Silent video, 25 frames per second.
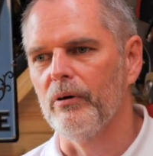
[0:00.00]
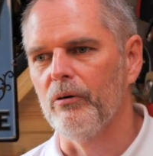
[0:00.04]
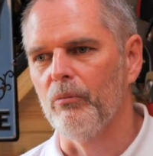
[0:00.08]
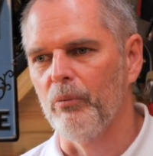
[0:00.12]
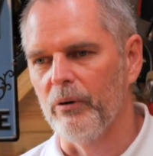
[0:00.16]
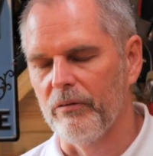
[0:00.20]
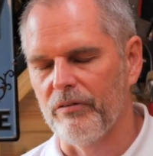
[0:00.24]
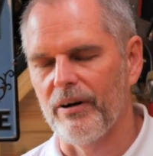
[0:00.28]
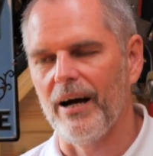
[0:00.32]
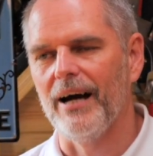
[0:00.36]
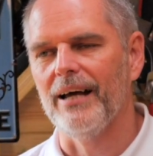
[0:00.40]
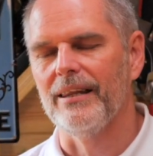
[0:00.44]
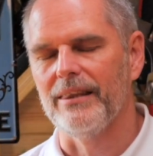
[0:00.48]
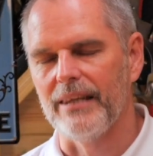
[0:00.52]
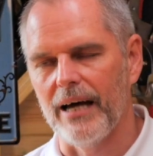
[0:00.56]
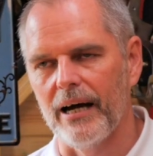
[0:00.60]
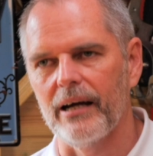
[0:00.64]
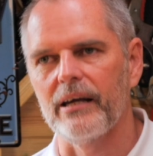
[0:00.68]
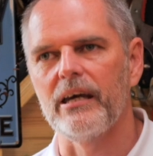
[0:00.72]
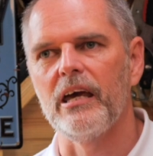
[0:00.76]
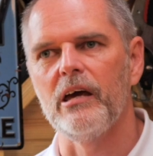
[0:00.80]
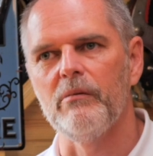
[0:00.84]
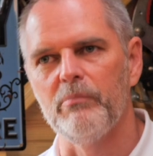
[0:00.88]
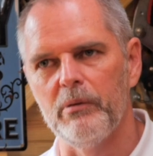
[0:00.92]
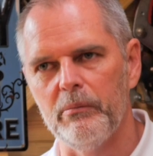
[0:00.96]
we've had that
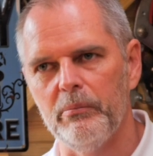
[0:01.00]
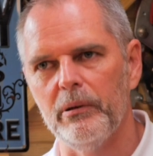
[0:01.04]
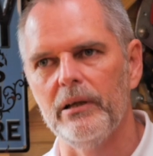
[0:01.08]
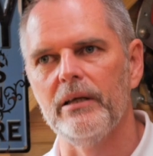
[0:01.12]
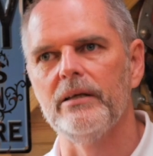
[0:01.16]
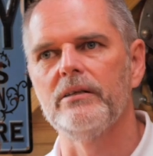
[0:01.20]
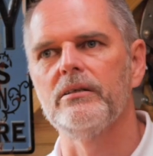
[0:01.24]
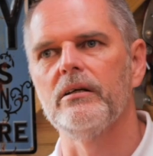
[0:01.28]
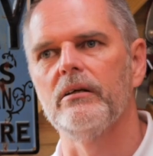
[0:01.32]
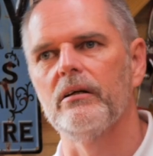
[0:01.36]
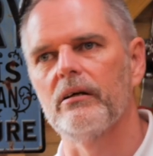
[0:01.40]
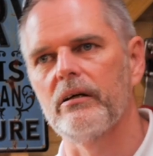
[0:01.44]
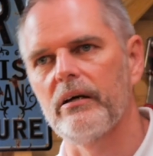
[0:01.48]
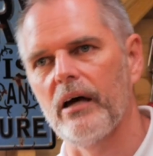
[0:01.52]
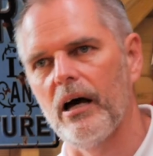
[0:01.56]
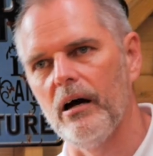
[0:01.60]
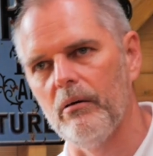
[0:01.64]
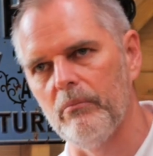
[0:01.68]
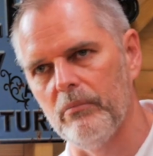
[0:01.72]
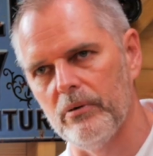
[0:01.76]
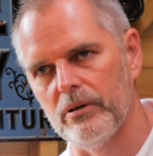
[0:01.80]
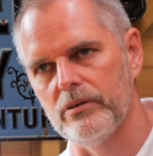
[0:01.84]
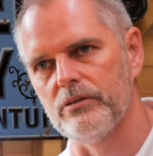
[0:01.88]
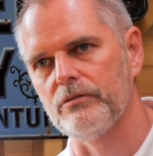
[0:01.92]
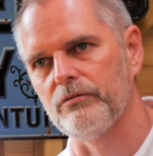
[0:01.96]
capability in the
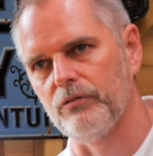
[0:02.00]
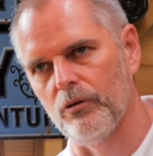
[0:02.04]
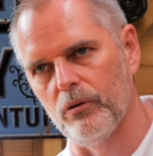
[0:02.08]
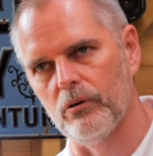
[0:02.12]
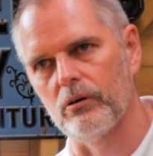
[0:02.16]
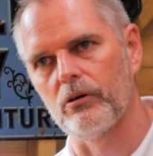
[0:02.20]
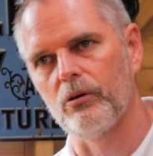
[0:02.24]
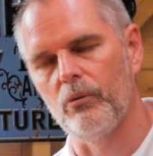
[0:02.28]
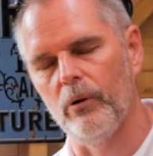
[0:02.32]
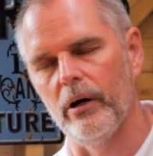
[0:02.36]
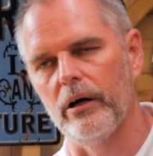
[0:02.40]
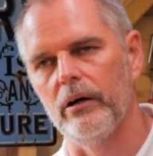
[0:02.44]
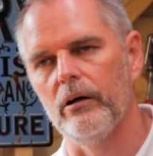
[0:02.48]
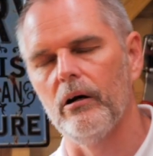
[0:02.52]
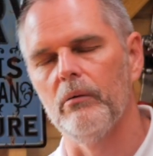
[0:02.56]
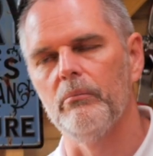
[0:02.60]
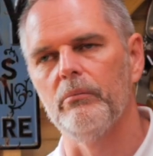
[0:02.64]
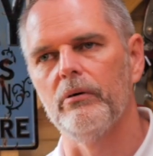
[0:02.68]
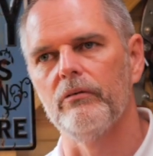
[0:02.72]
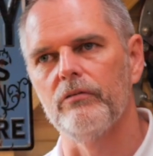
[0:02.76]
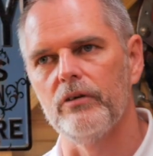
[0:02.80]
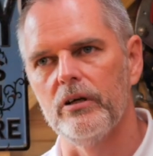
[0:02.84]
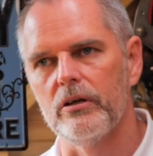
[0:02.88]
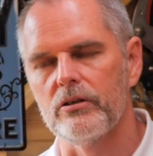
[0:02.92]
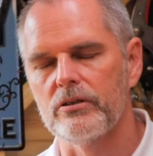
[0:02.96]
cameras for quite a number
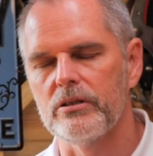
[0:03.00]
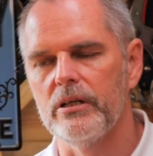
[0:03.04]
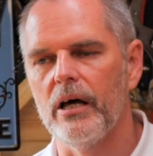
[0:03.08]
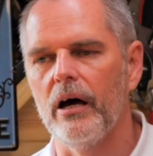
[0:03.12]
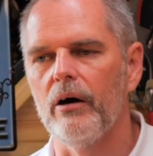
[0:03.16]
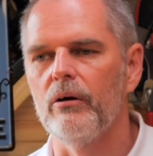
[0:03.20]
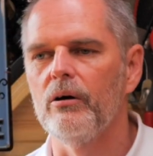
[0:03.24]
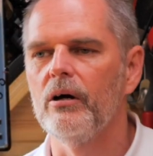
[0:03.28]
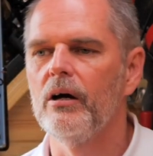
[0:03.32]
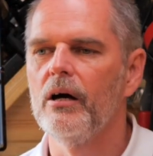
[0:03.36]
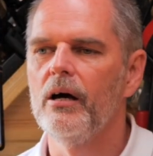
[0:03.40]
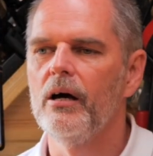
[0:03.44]
of years now.